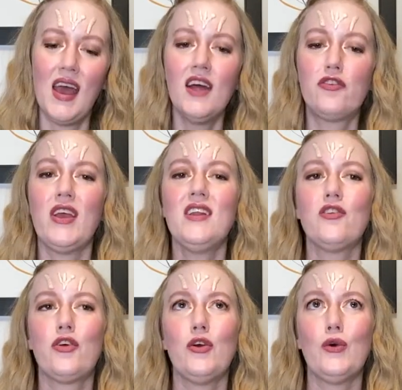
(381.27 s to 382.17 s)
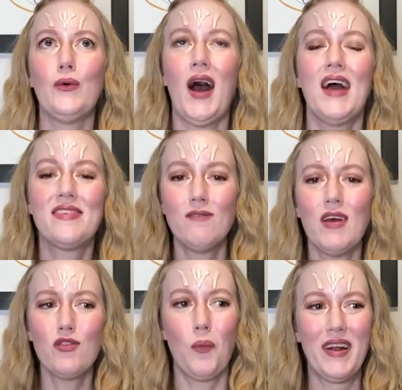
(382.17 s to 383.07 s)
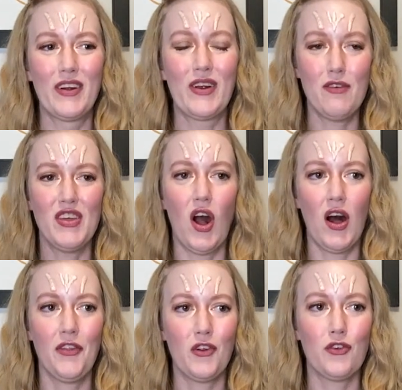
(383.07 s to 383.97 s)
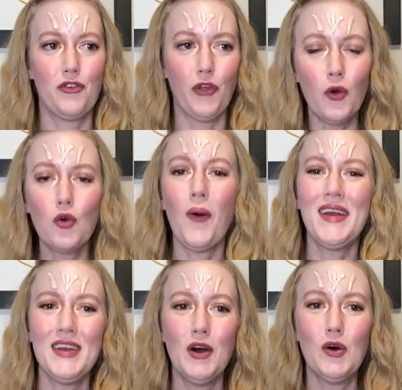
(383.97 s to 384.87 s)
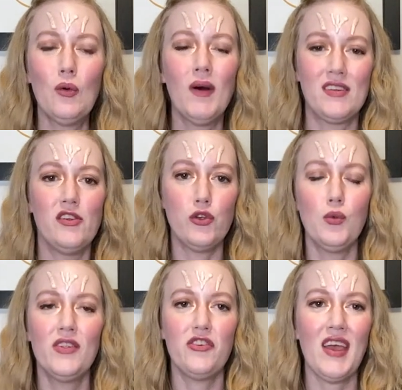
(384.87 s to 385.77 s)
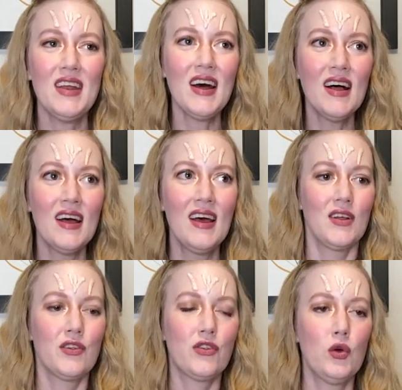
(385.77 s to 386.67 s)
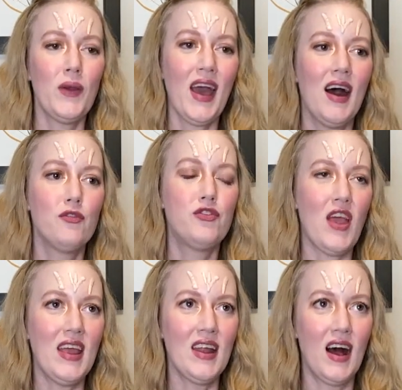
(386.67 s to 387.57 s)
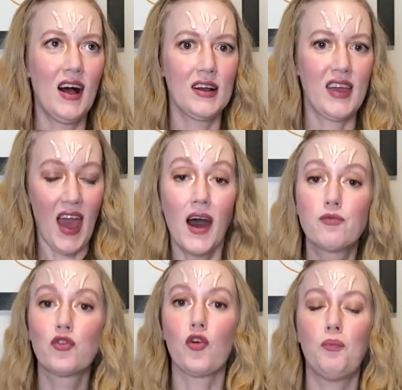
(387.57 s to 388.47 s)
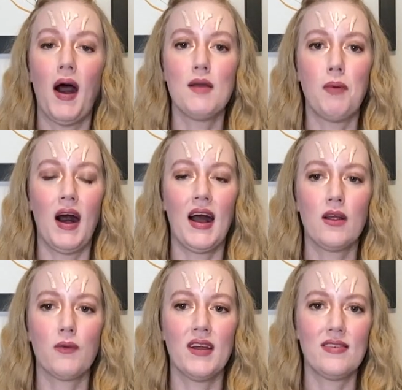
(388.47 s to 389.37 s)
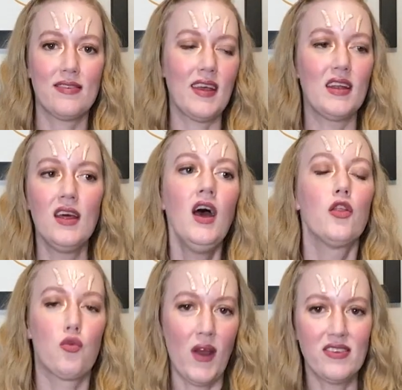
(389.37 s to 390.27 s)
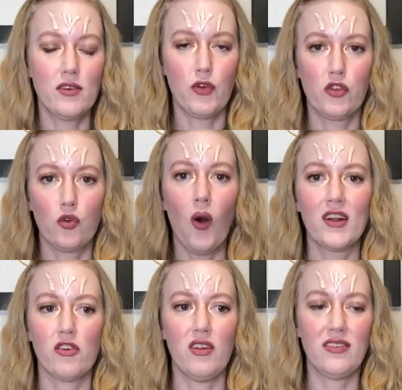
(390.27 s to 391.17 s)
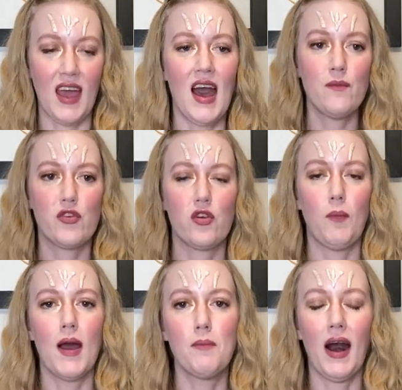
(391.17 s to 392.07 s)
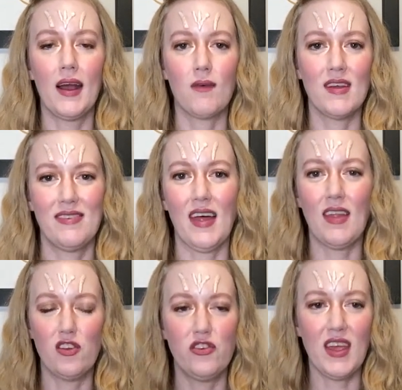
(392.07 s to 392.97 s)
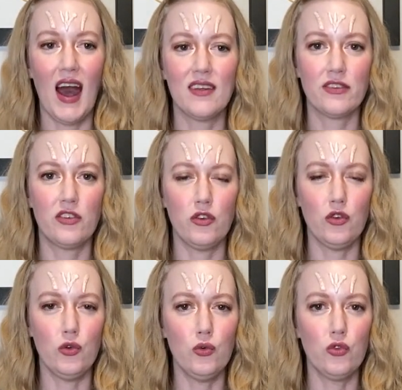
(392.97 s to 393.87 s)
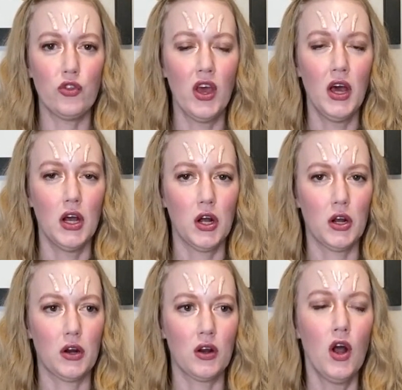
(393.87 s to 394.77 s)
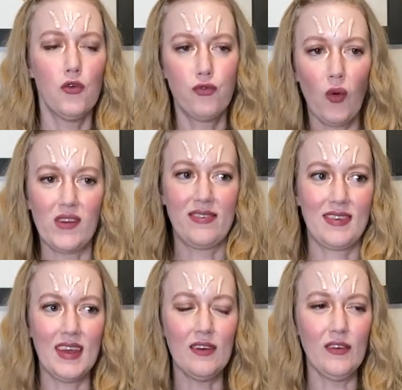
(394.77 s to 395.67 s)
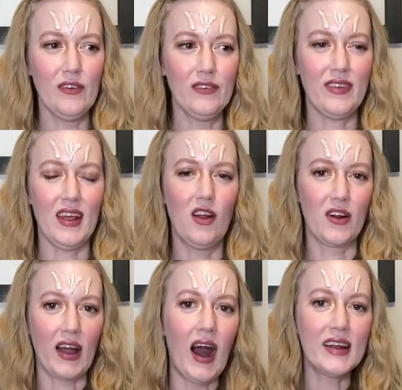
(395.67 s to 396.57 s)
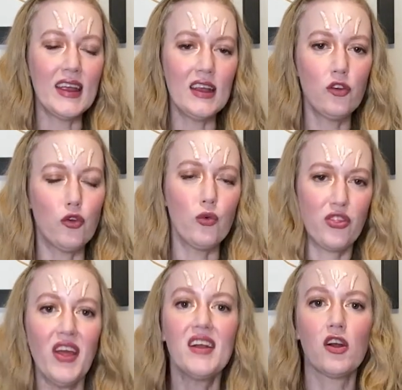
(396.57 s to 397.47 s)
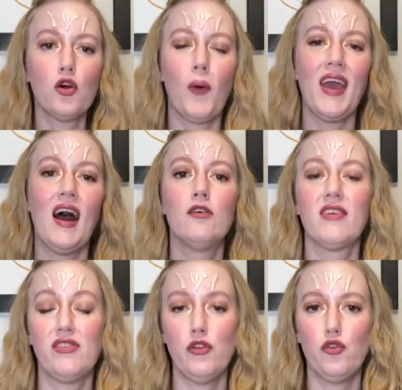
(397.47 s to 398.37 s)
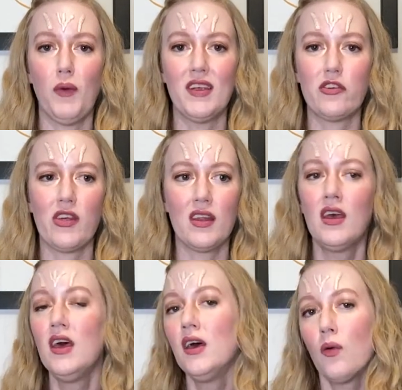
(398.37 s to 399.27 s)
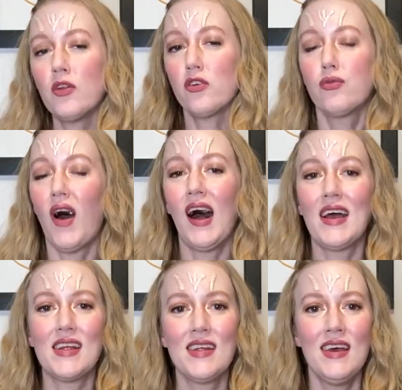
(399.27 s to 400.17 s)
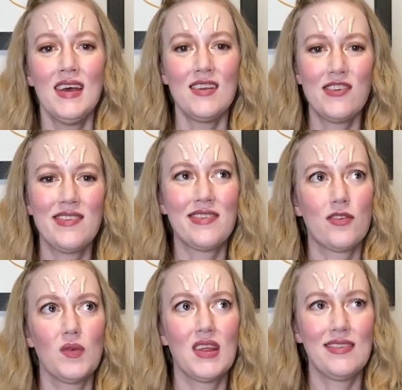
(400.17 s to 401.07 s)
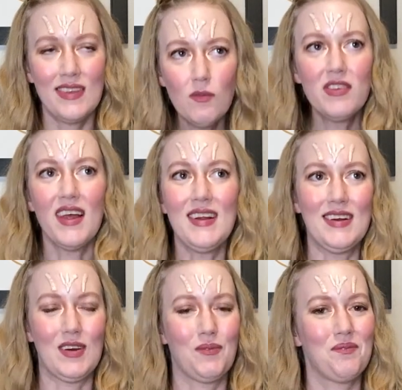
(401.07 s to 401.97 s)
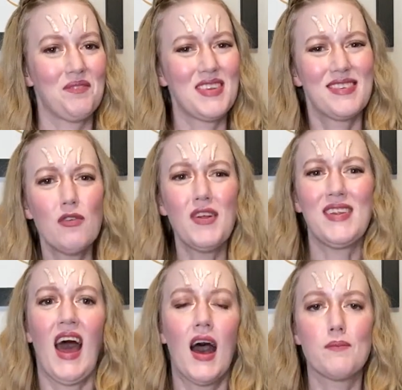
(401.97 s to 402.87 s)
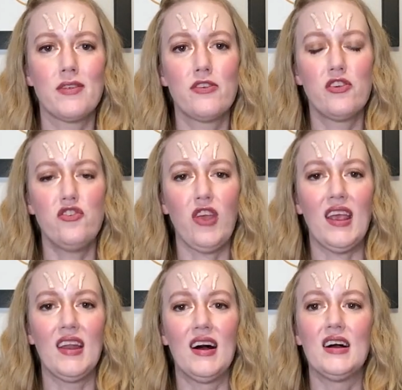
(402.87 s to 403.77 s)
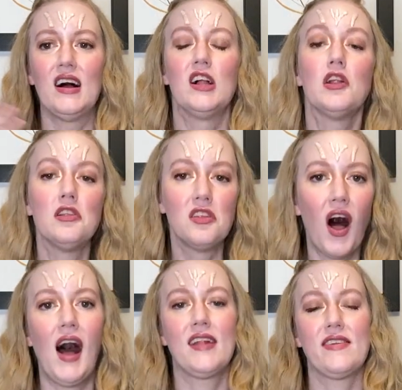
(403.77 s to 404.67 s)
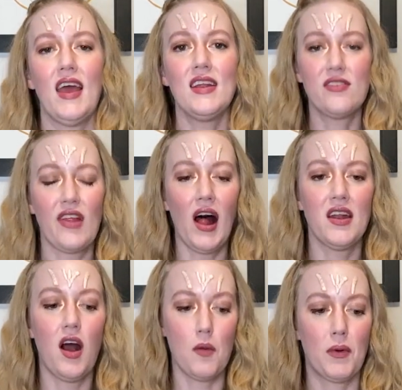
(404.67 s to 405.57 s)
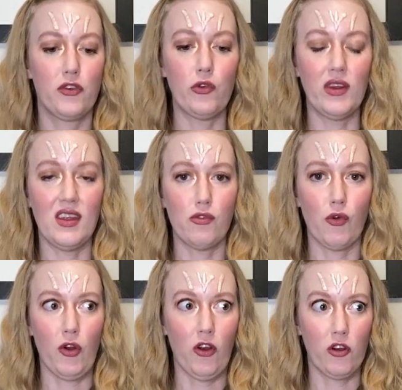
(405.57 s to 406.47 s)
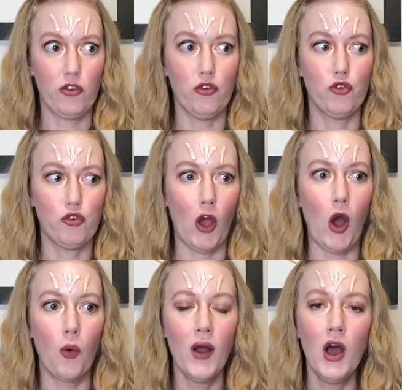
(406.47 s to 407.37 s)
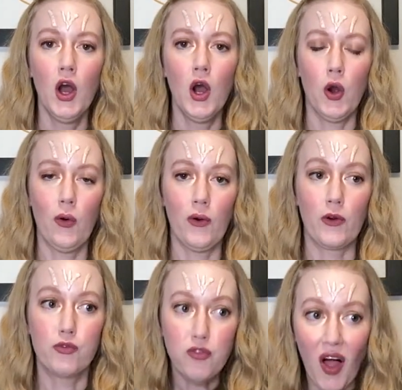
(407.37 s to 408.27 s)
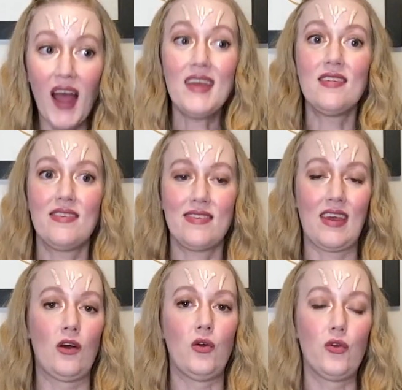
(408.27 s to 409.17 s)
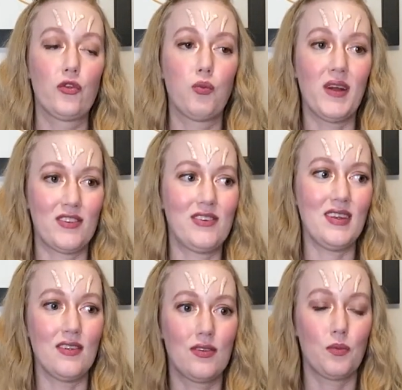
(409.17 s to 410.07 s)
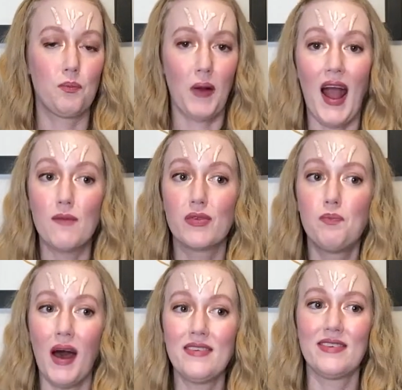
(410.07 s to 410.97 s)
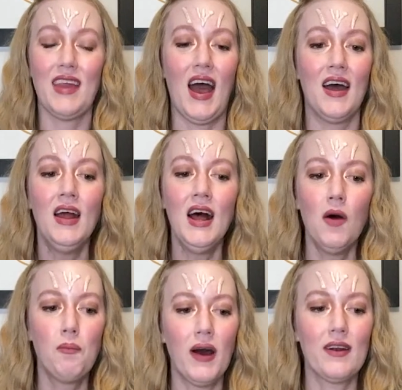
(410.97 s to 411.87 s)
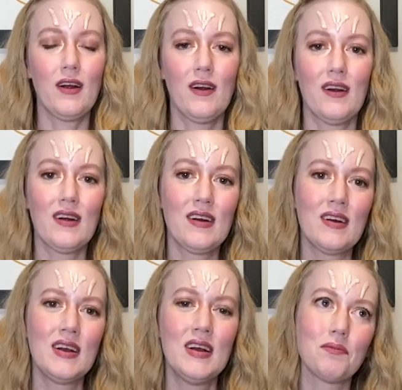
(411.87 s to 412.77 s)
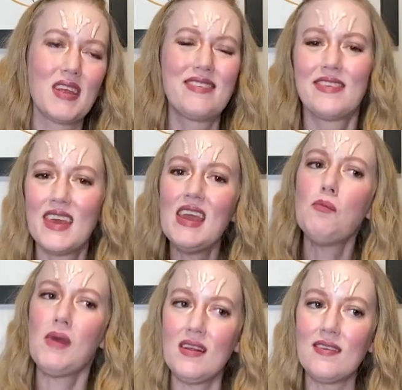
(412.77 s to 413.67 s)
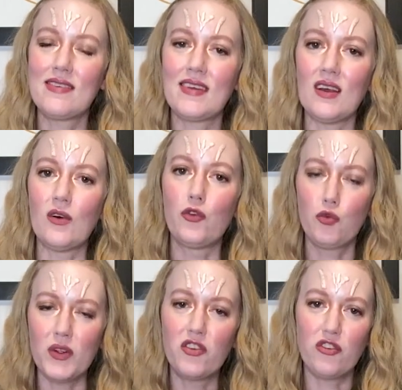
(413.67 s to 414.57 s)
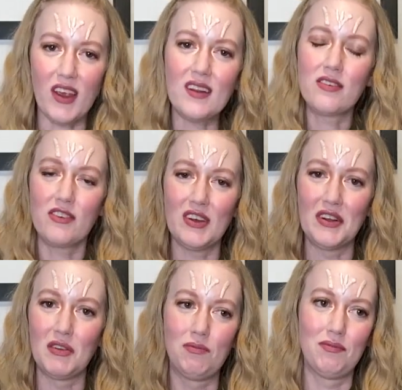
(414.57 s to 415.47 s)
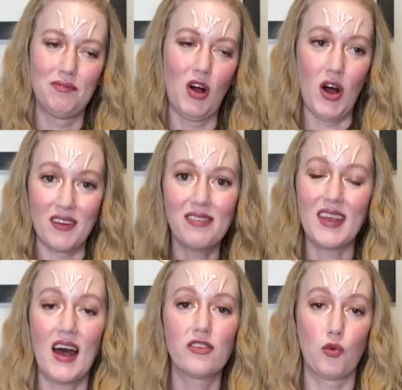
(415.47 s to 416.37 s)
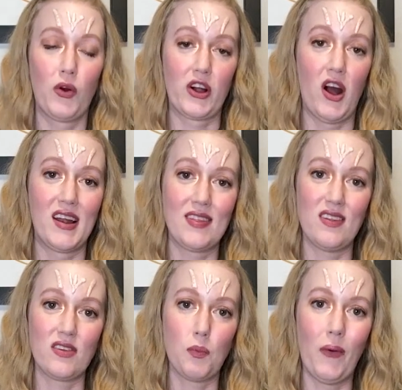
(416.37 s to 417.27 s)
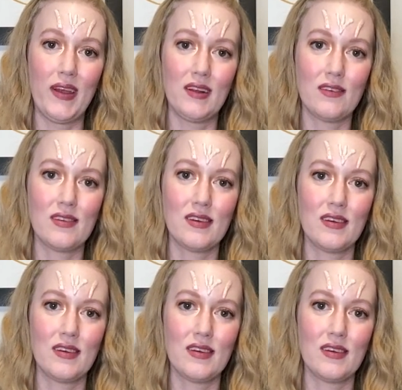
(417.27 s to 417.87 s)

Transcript: Jaina too, I sometimes wonder if the authors don't quite know what to do with Jaina. So we have Jaina captured by pirates, and the rest of her squadron is captured by pirates, and then she has to use her force skills and her cunning to think her way out of the situation, which is fine. It just seems like stuff like that happens to Jaina a lot, and it's not an opportunity for her to show her flying skills, which she's perhaps best at, but her scheming skills, which Jaina still honestly has to work on at this point.